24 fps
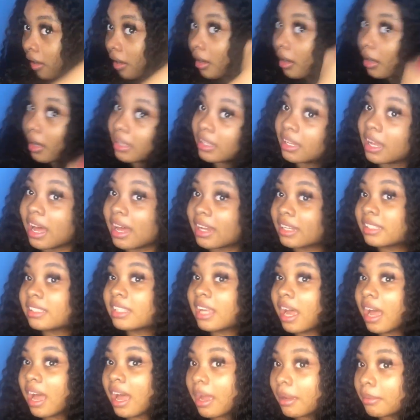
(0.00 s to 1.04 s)
a lot of
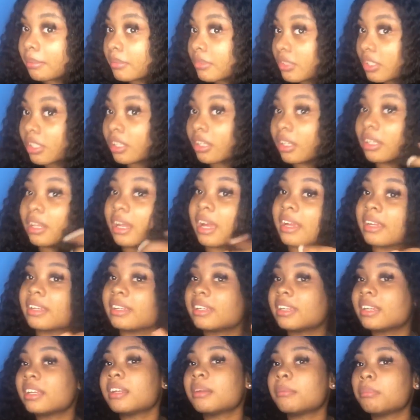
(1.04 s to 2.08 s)
time to like
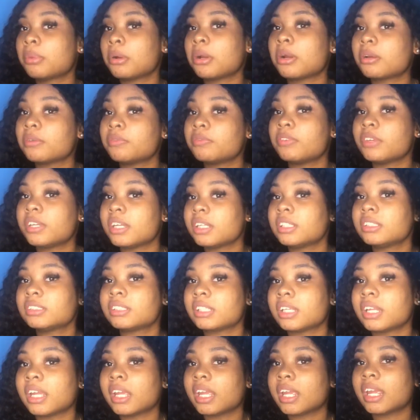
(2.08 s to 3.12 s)
get it perfect
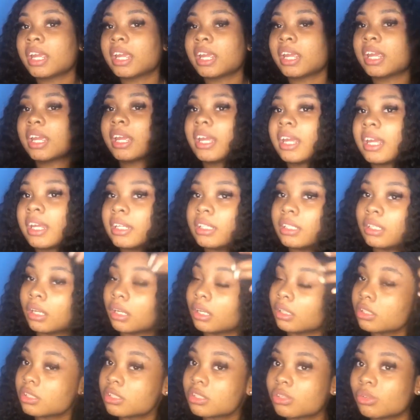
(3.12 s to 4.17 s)
and
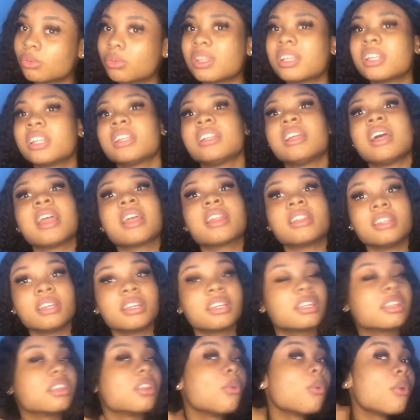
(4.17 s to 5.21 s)
to get it like
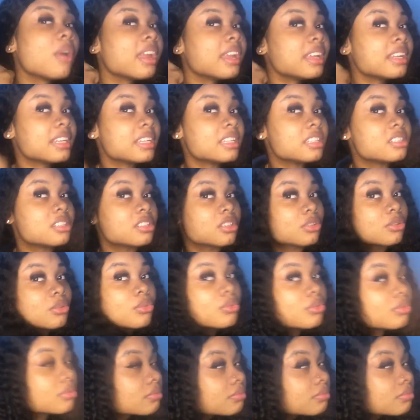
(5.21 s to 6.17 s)
looking the way it needs to.